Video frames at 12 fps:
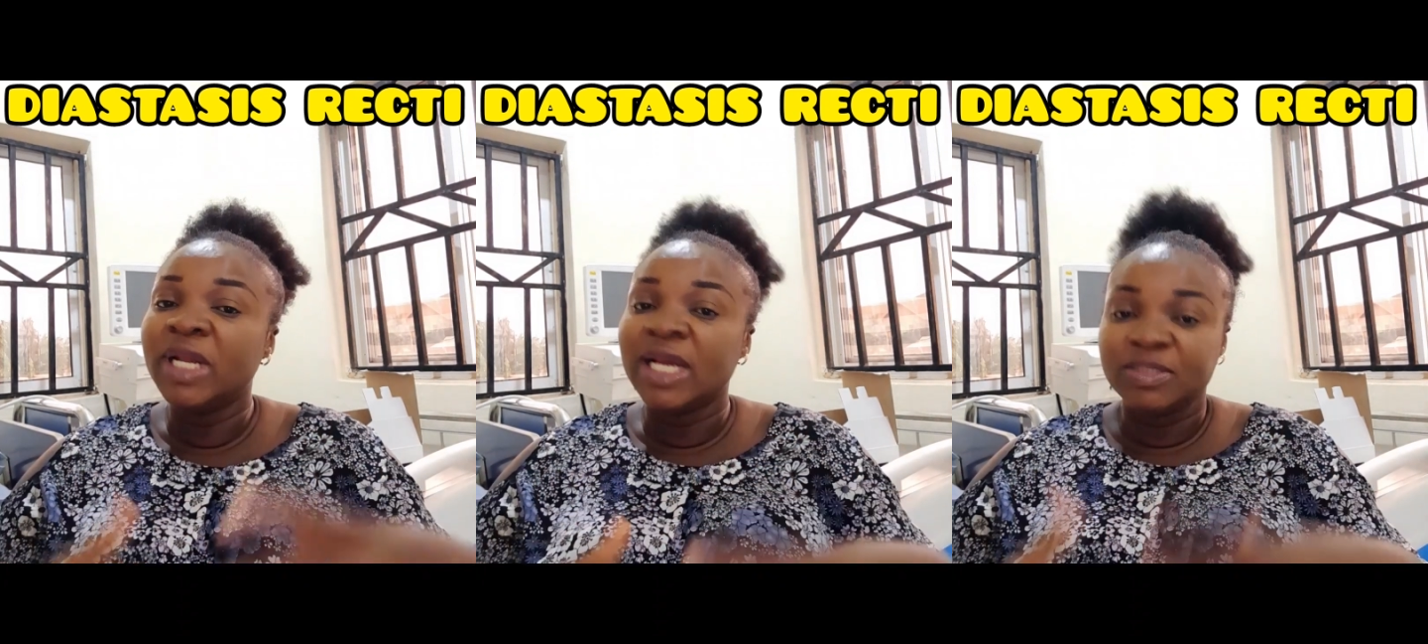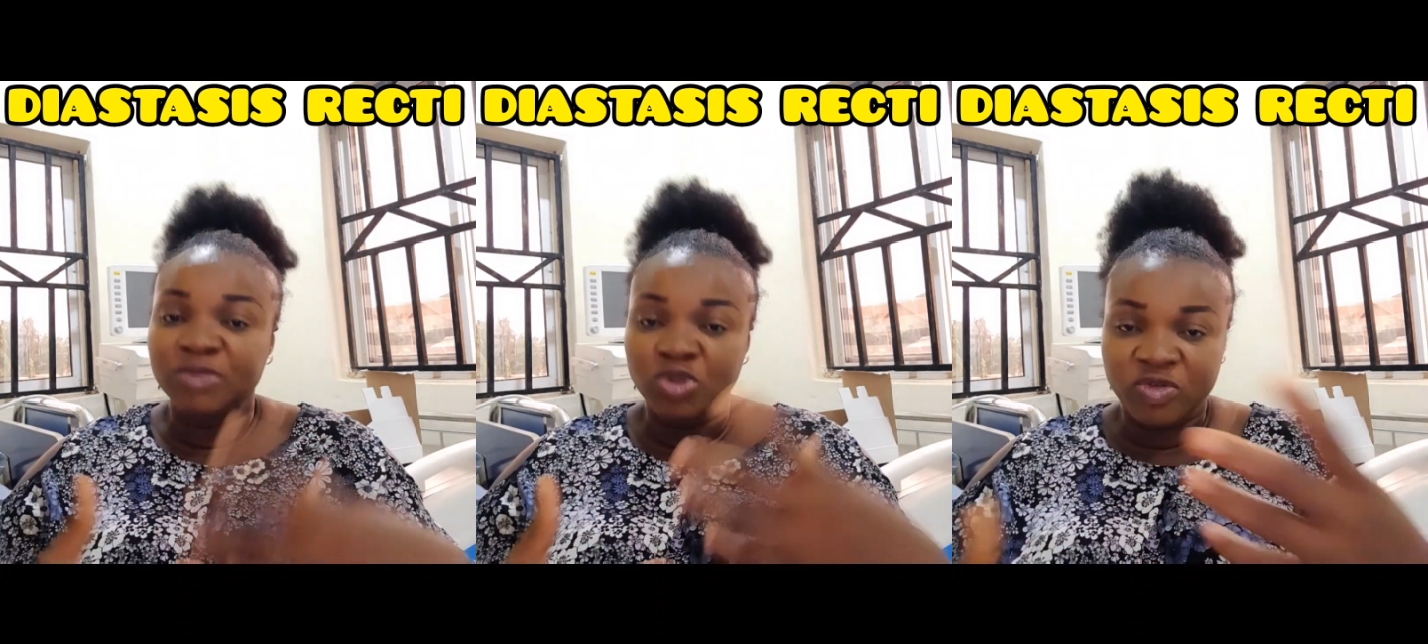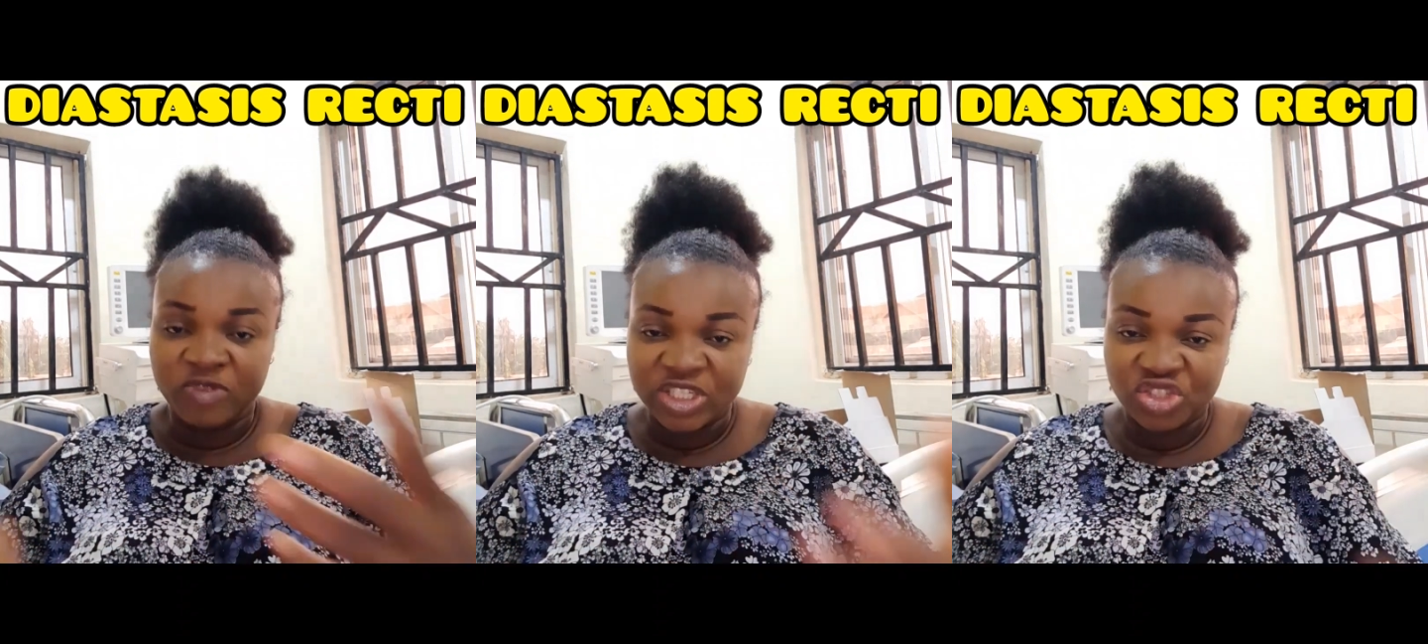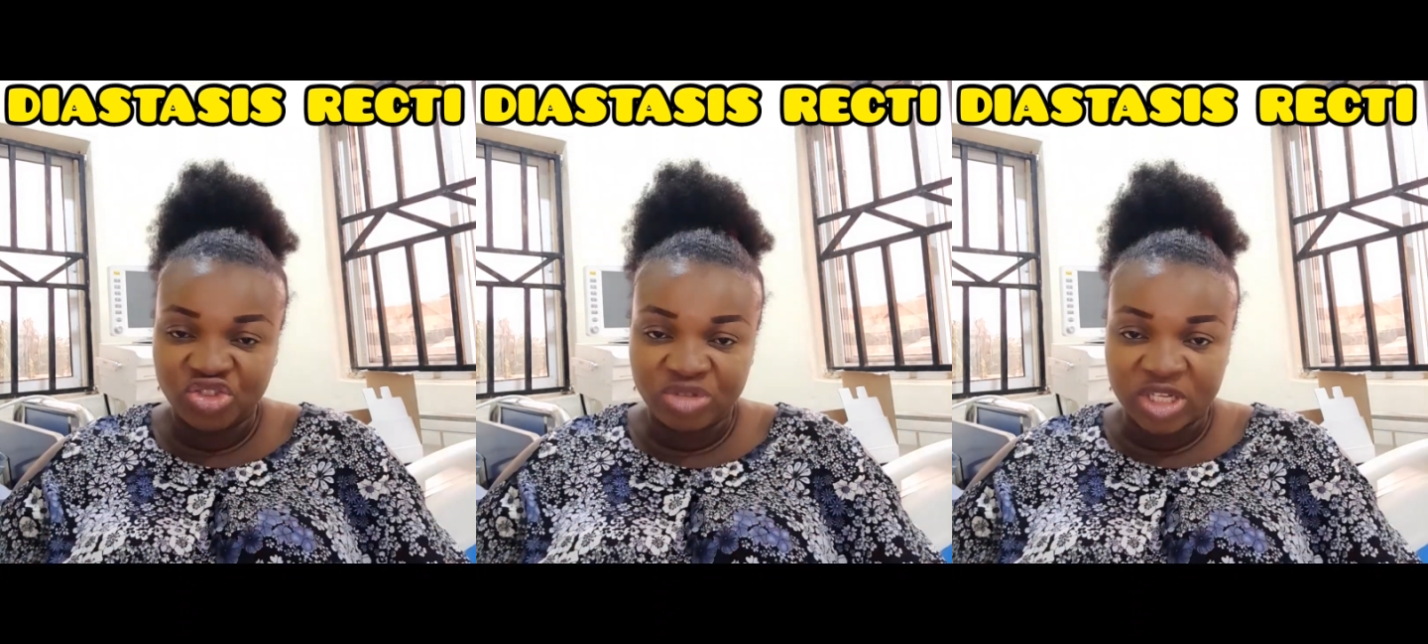has been
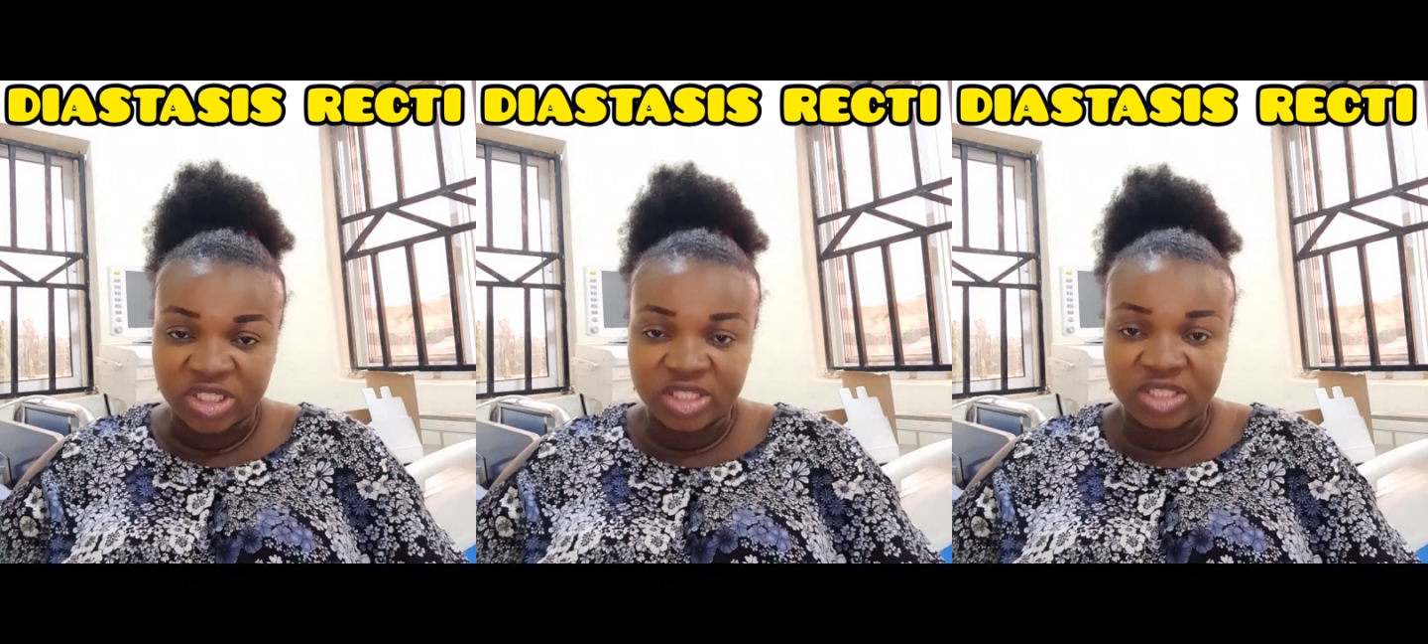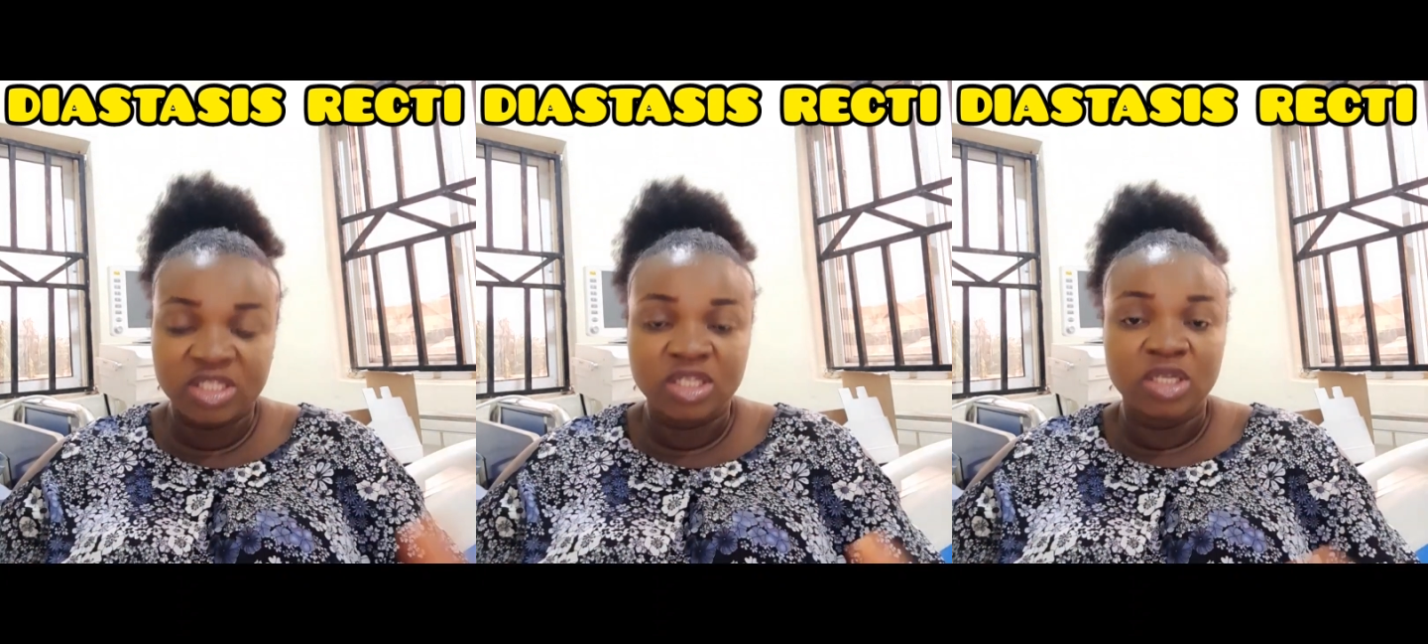overstretched.